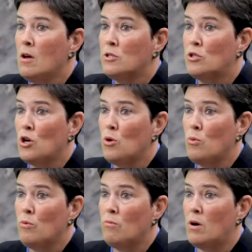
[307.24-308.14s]

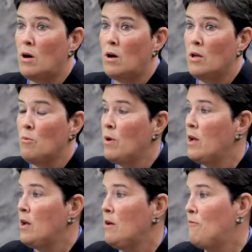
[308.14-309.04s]
So
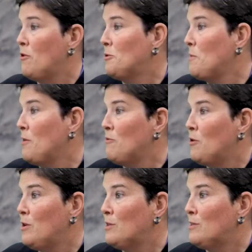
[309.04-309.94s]
folks may have
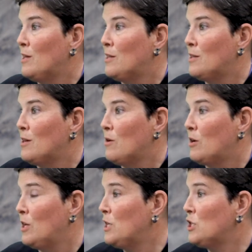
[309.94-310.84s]
noticed that the
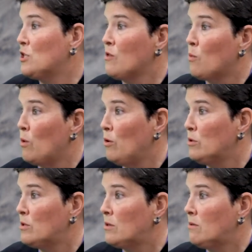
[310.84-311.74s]
conditions of the
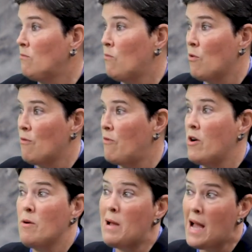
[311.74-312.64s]
roads were
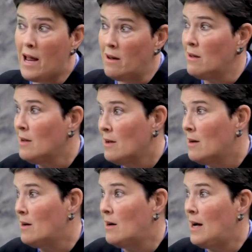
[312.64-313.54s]
very bad
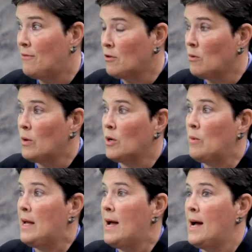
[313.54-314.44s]
after the winter
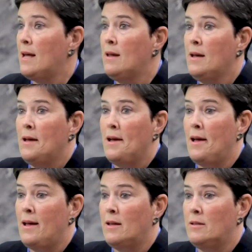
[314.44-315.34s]
we had,
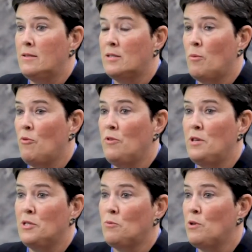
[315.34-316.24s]
and some of it
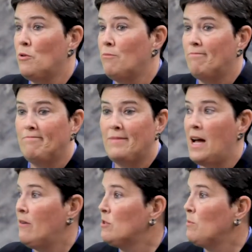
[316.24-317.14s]
is we don't
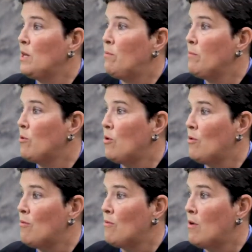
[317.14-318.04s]
have as many
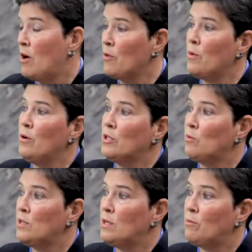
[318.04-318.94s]
people on the road as
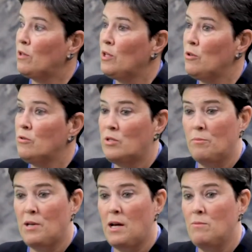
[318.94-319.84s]
we typically do.
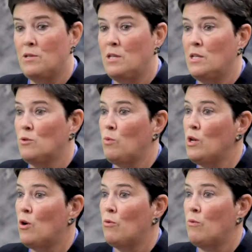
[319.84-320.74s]
Sometimes it is we
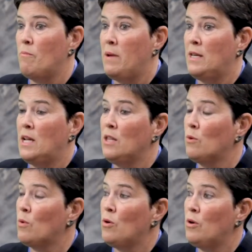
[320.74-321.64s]
don't maintain
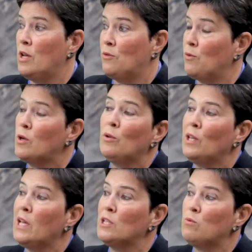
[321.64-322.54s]
the road as
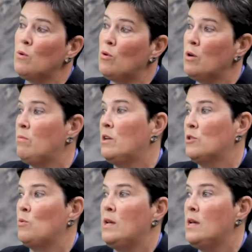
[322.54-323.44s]
frequently as we would
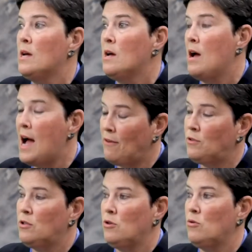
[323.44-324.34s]
because we
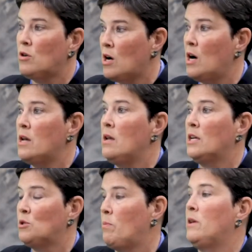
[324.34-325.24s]
have to cut
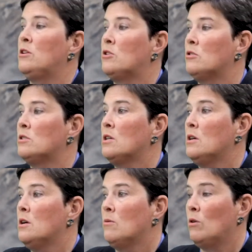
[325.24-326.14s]
expenditures
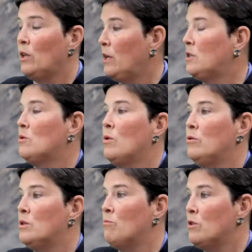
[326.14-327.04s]
related to
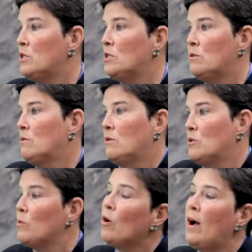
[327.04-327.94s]
roads and bridges
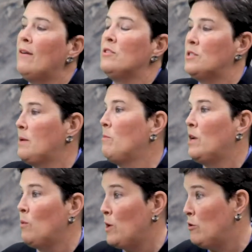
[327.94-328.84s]
because we don't have the same
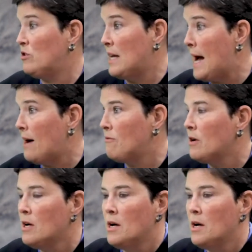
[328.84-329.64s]
money we used to have.